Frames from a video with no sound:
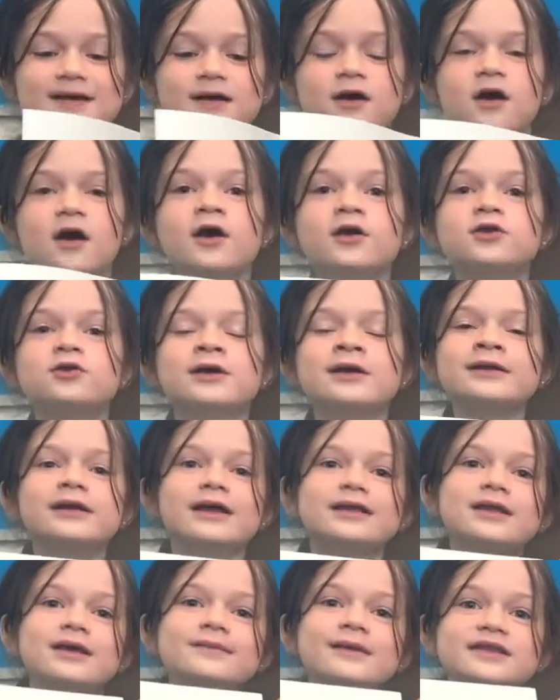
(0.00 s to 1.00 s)
You can get them
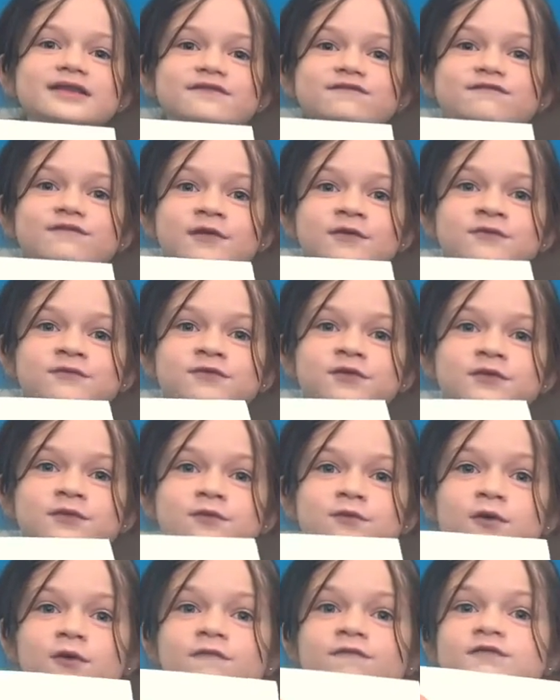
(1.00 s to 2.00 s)
at the front of the school
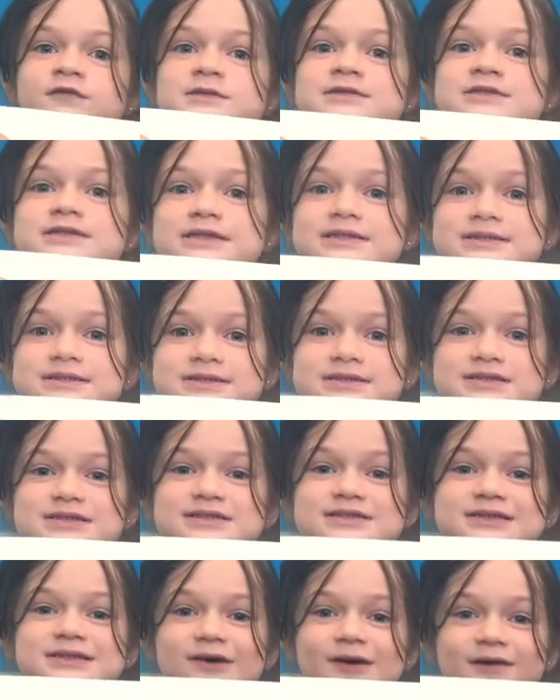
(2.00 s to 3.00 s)
for
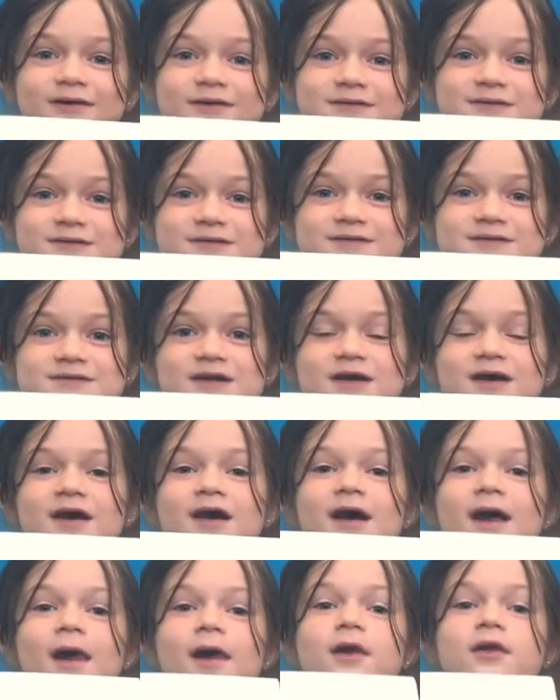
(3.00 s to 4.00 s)
$16.
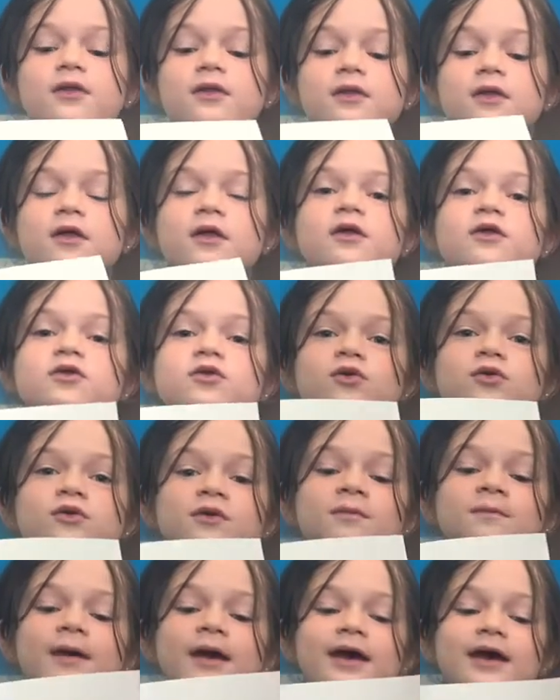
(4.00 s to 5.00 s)
You can
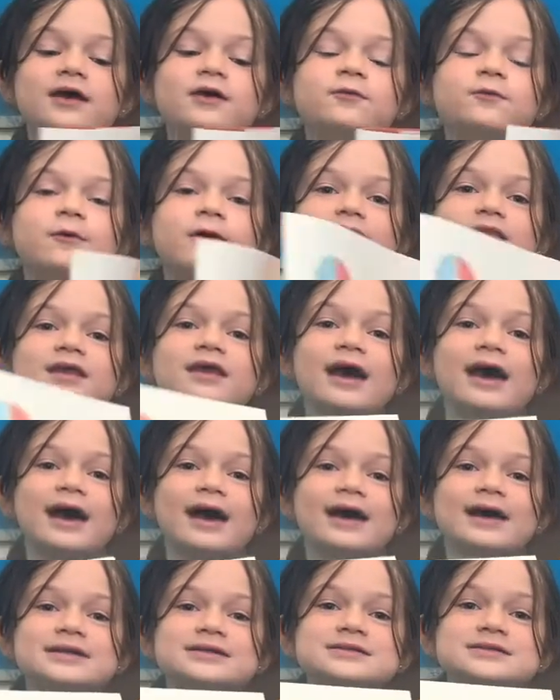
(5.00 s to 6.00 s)
pay with
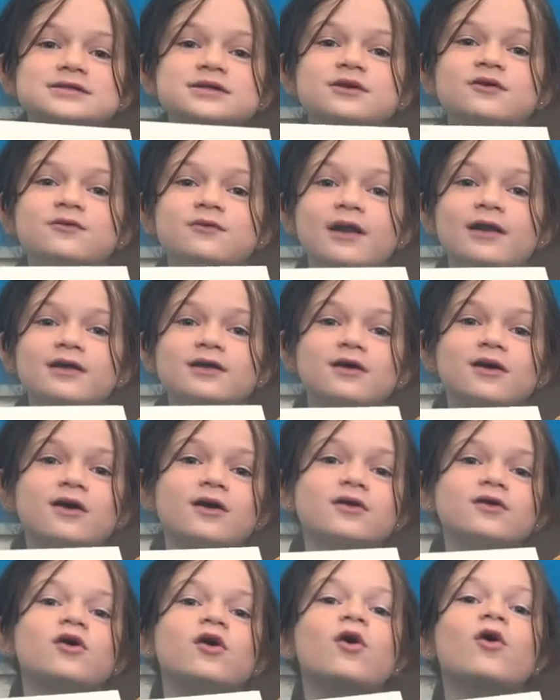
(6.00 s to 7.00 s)
cash, credit card,
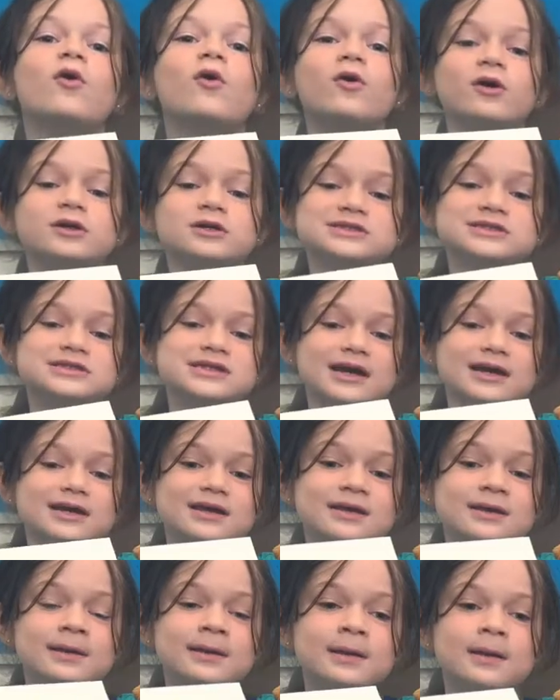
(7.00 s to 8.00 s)
or check.
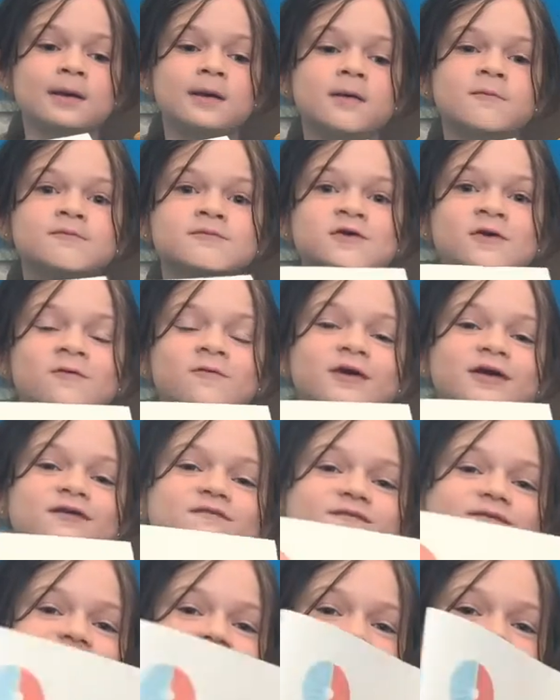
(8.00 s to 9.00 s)
Don't wait,
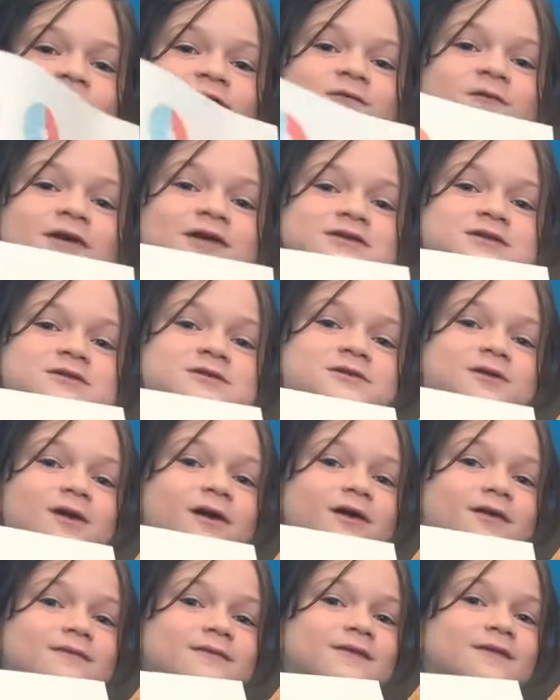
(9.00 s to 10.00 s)
don't wait too
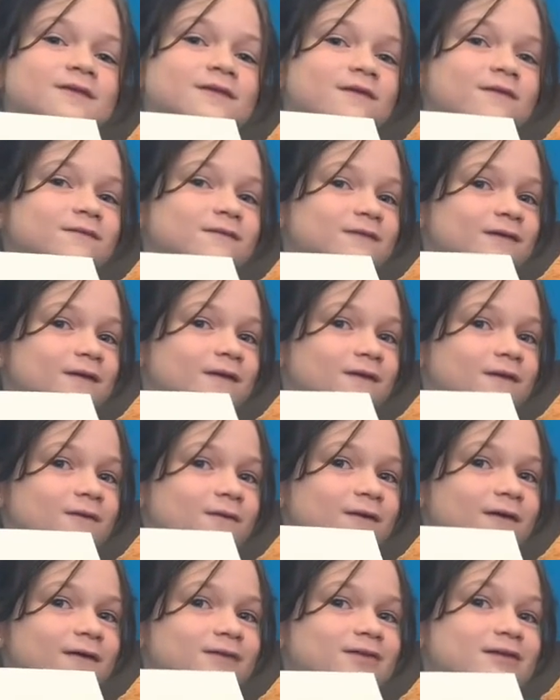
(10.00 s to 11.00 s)
long, You'll, or else
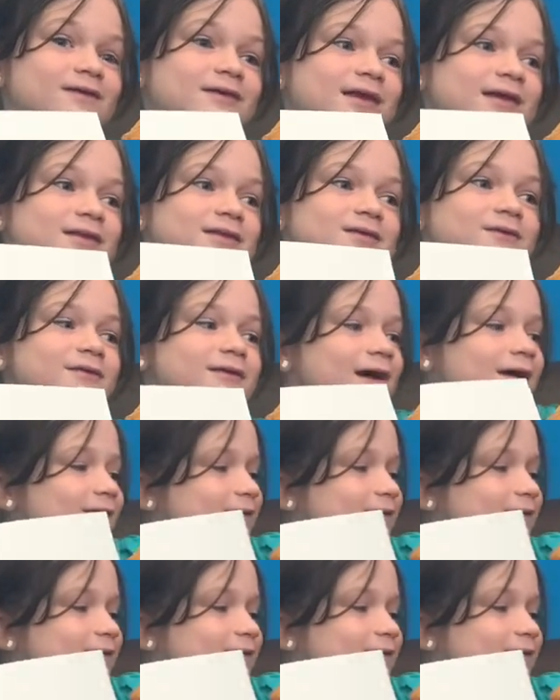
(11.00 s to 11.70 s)
they'll get sold out.